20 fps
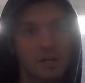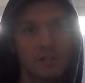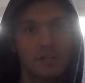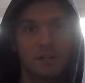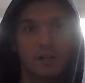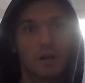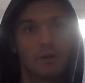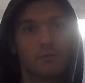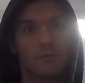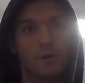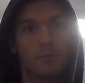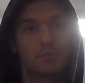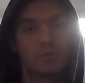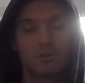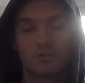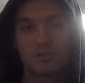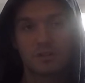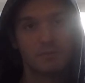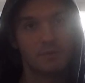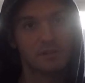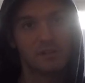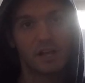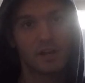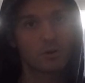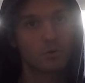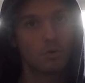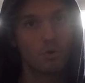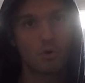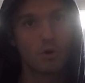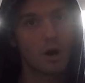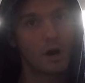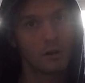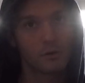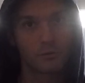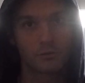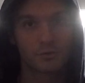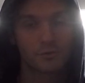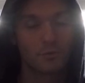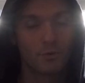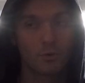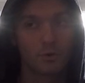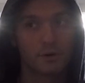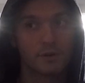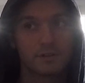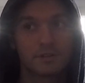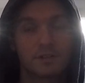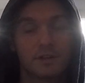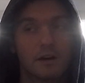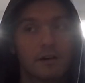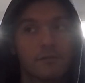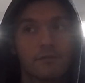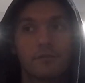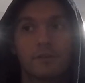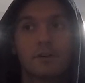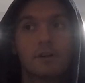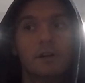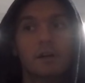I'm sure there's gonna be a lot of cool colors for it and stuff.